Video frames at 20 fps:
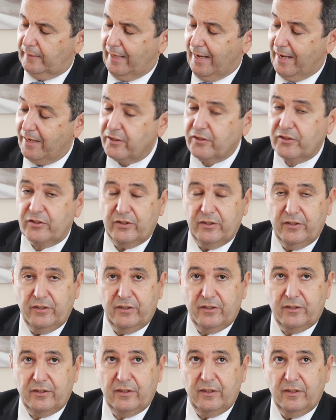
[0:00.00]

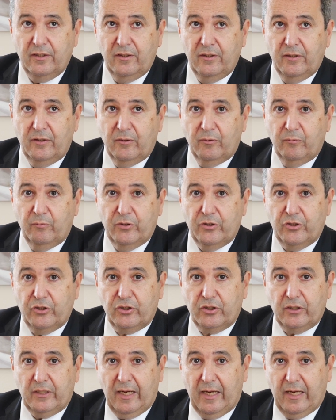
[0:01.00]
axes
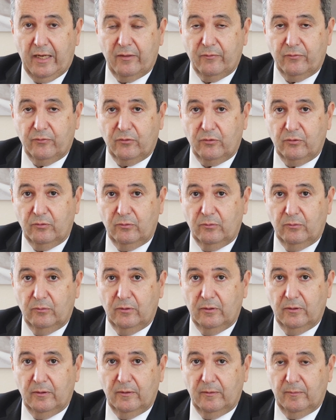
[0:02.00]
which have to
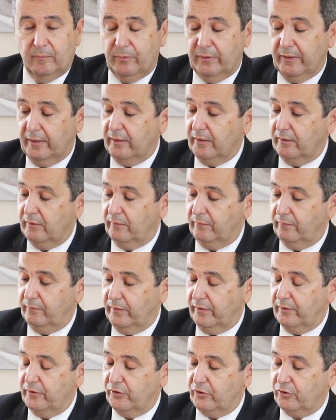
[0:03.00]
uh, bear
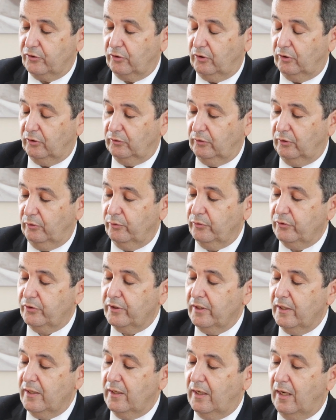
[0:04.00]
very strong
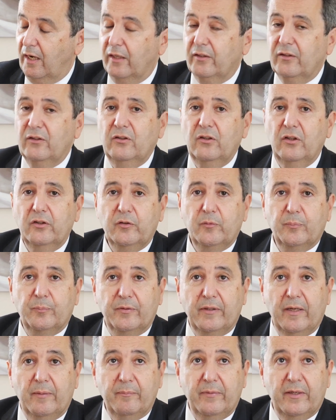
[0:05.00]
loads are not
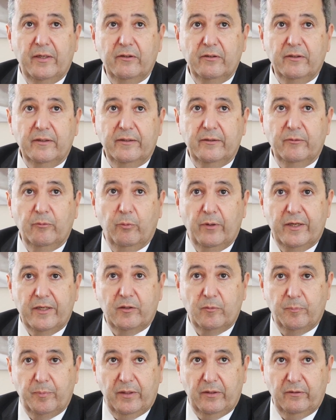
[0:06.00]
primarily
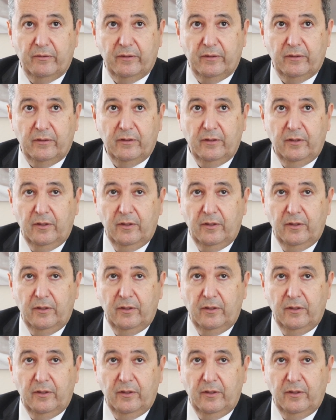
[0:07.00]
weight bearing.